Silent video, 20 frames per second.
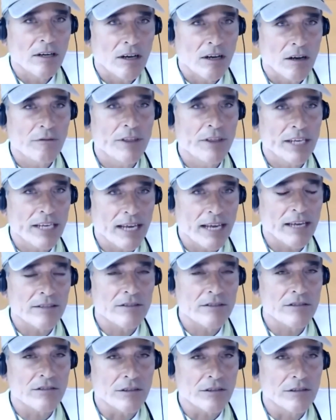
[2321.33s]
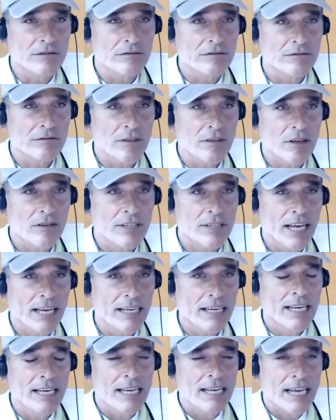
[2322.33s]
of The Answer.
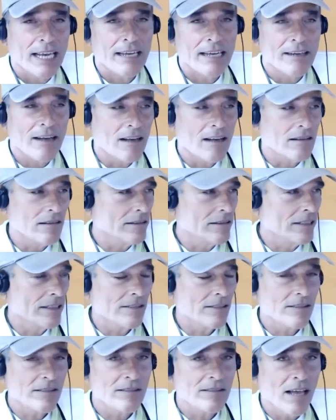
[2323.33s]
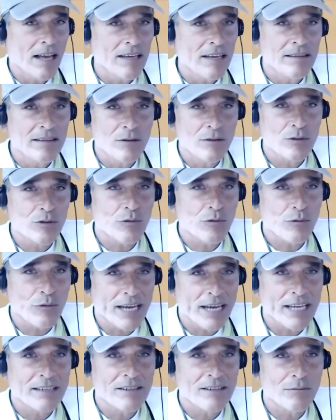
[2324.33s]
Okay. And I'll assign those
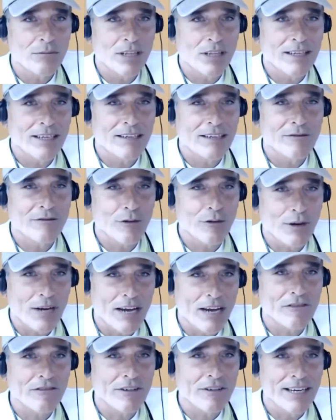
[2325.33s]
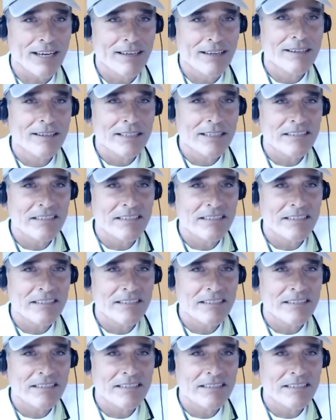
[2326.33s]
randomly for every